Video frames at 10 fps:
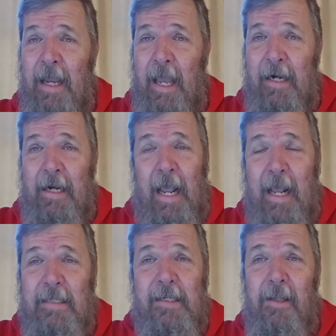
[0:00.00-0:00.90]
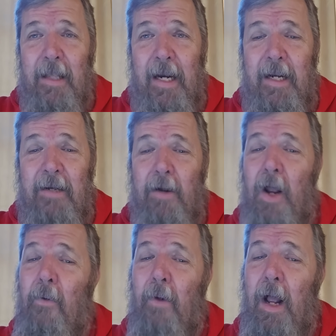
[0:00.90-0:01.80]
at an escalated
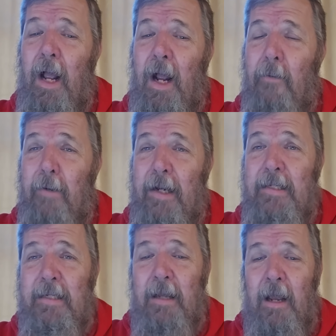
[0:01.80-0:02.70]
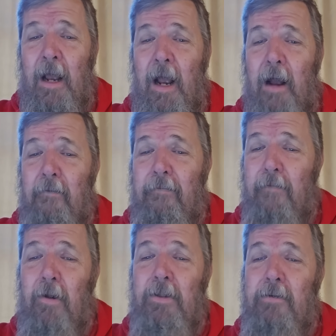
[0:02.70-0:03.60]
risk of
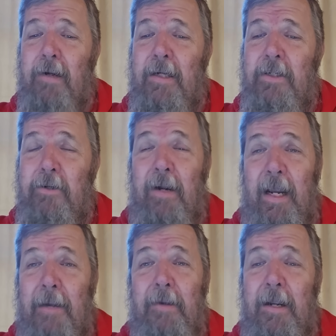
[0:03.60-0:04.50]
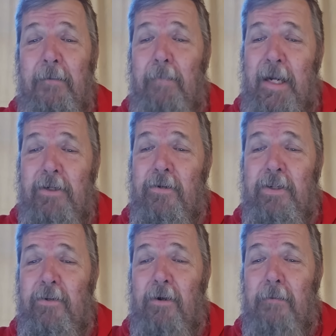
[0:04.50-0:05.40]
faltering due to imminent major
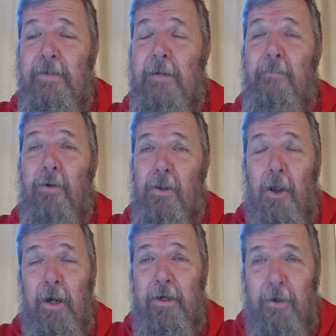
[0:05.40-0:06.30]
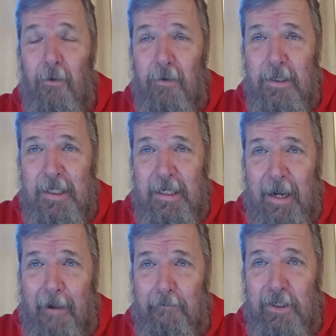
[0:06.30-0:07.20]
storms and prolonged cold
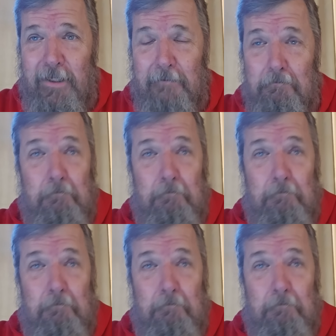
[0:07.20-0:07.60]
snaps.